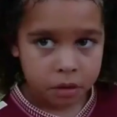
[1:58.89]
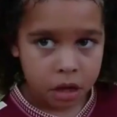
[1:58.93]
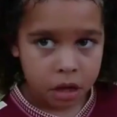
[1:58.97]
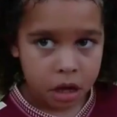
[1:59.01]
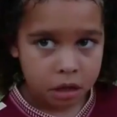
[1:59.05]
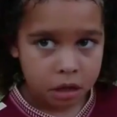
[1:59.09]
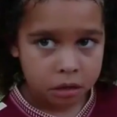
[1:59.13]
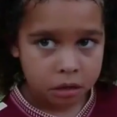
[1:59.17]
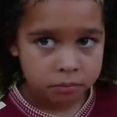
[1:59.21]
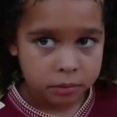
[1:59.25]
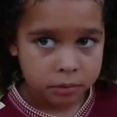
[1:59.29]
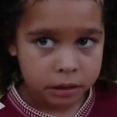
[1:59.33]

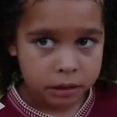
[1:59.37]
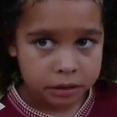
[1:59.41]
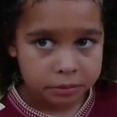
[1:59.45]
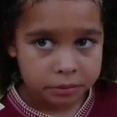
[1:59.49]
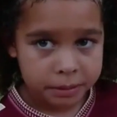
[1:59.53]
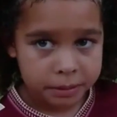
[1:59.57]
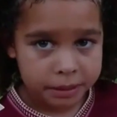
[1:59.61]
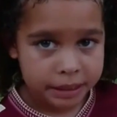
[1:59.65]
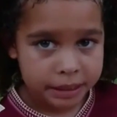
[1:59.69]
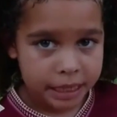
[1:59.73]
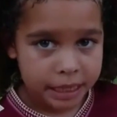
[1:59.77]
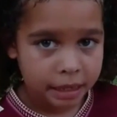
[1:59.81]
I miss
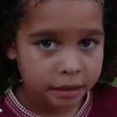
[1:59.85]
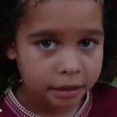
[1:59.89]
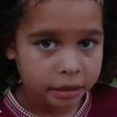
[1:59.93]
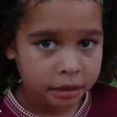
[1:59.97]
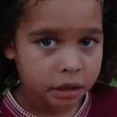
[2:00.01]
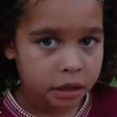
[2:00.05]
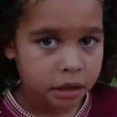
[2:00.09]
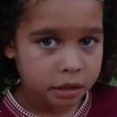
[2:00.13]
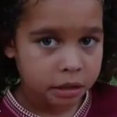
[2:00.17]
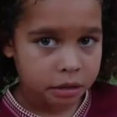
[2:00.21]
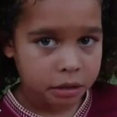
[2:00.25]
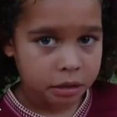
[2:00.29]
my daddy
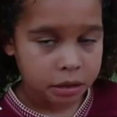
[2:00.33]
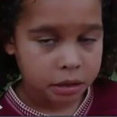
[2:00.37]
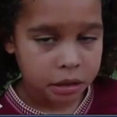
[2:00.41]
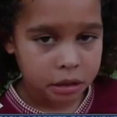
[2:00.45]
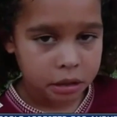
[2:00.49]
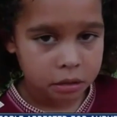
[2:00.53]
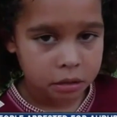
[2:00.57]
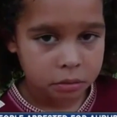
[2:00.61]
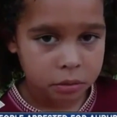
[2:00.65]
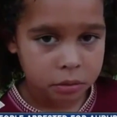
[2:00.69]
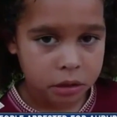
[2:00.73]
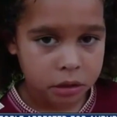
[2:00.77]
because
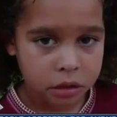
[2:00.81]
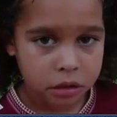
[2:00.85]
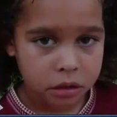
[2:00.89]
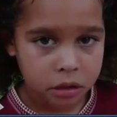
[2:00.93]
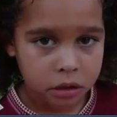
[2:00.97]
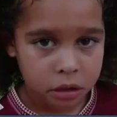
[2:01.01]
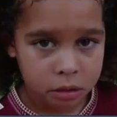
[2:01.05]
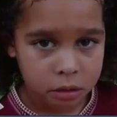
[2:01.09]
he's with